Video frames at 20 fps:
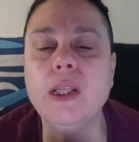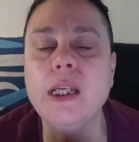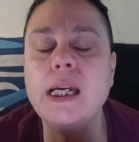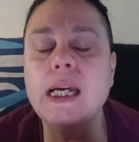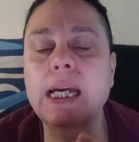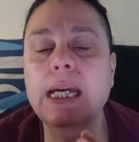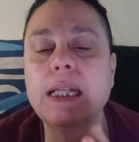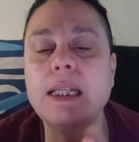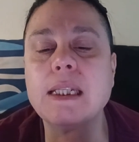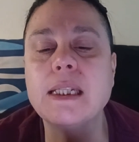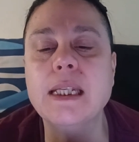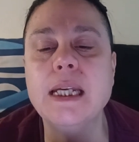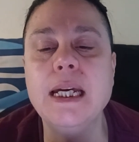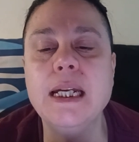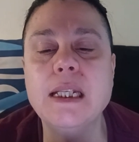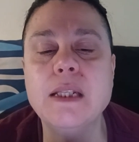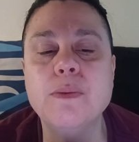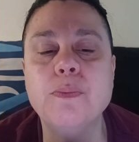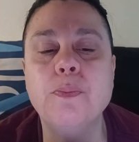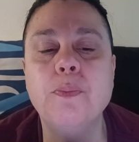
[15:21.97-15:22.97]
It's
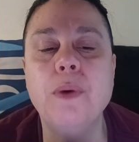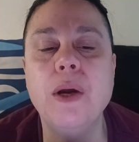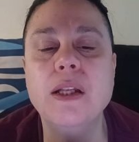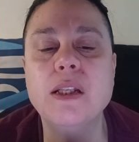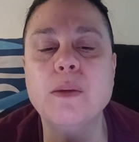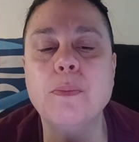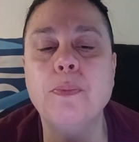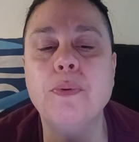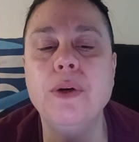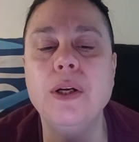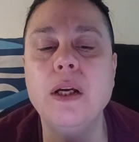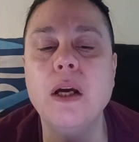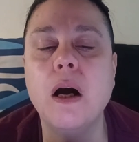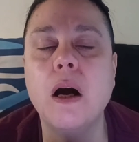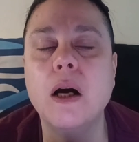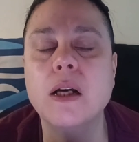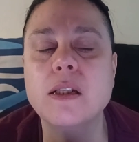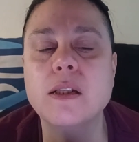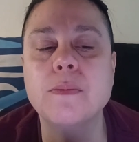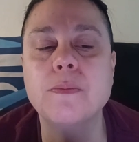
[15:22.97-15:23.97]
a pretty
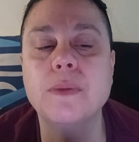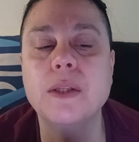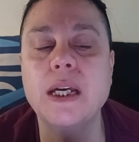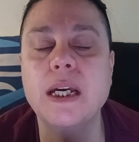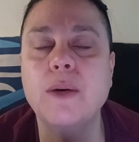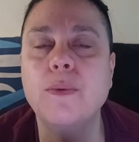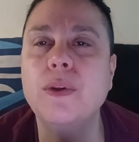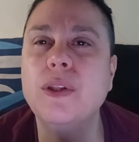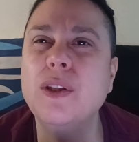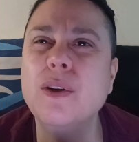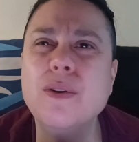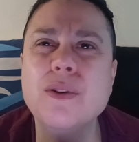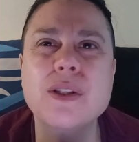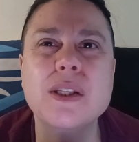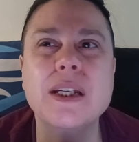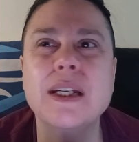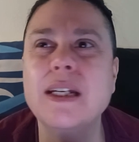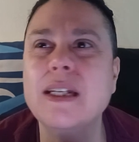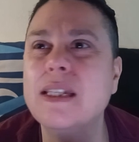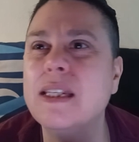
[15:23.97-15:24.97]
awesome thing. With those,
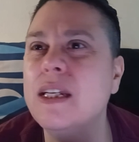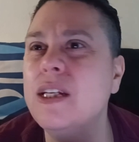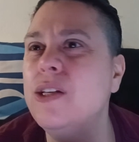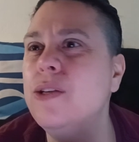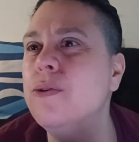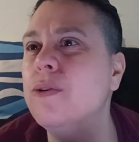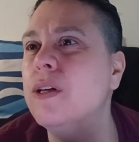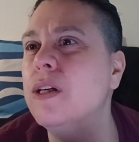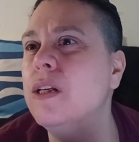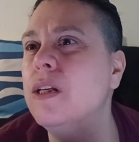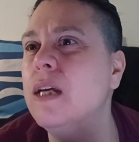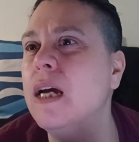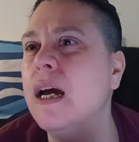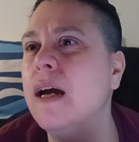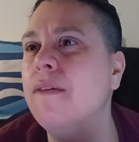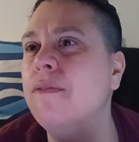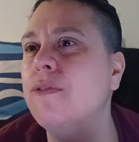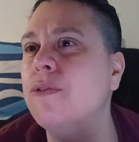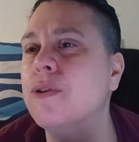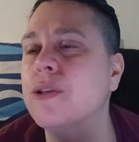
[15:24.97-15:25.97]
like I said, you could
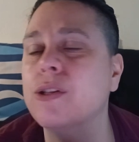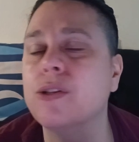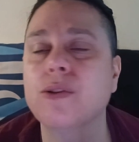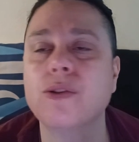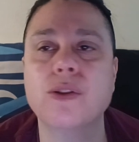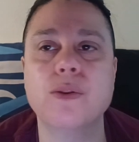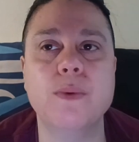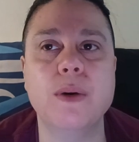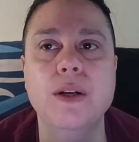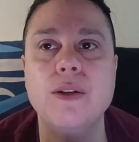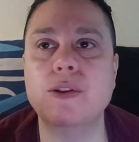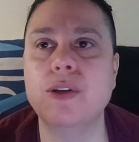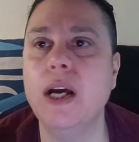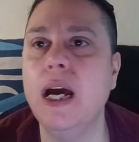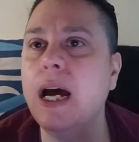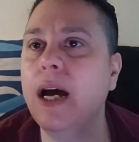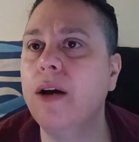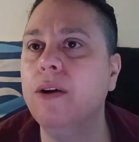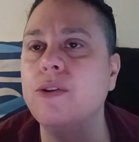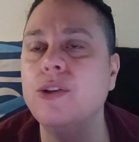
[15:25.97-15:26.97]
have crystals around your
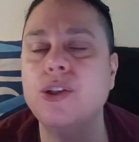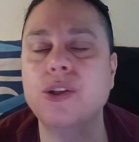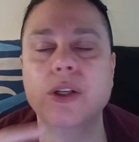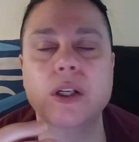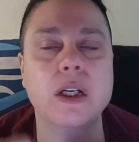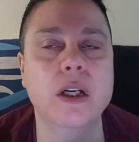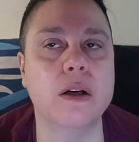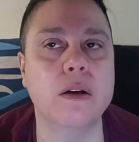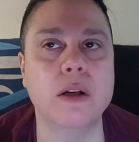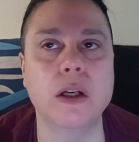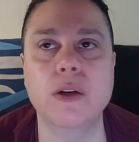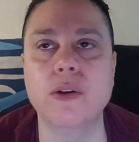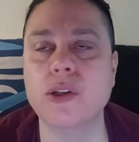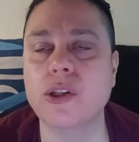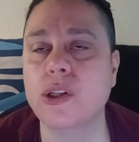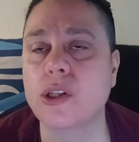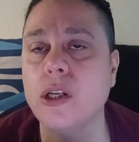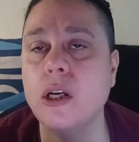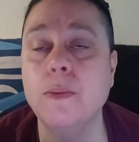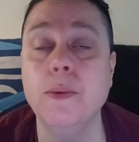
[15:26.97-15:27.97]
house. You could carry
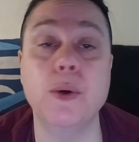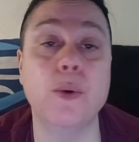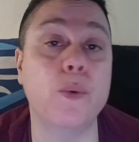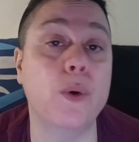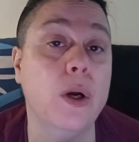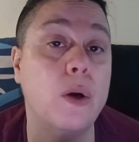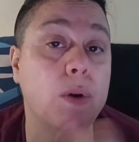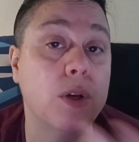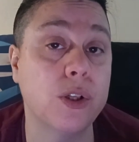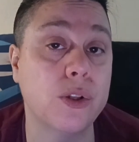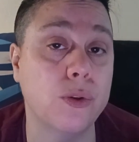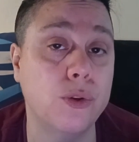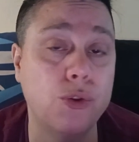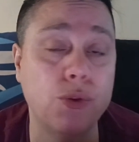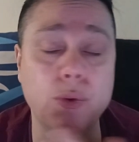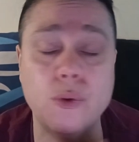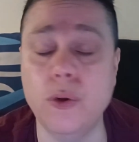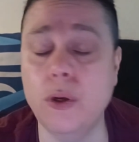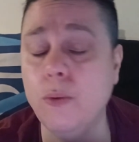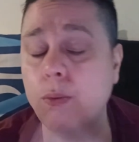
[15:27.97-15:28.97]
crystals on you, wear crystal
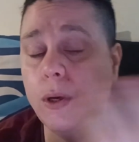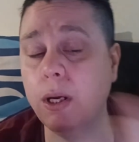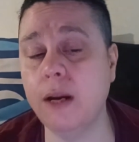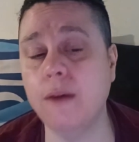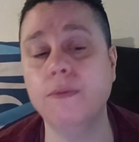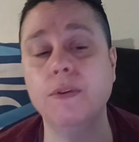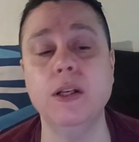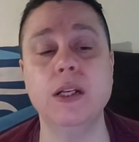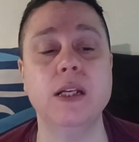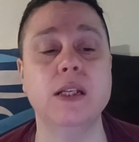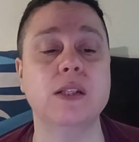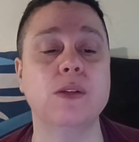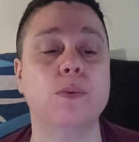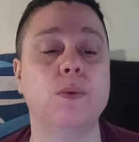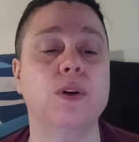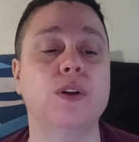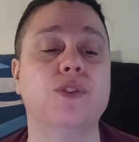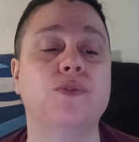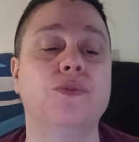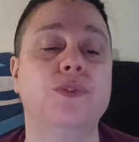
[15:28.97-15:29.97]
jewelry, whatever it is that
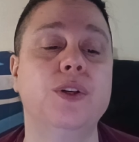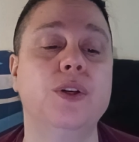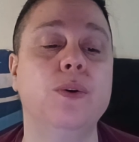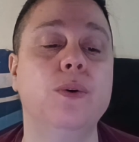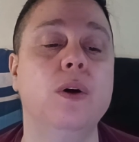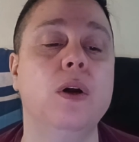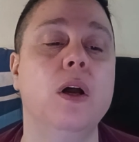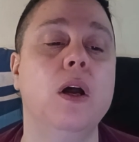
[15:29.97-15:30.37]
works for you.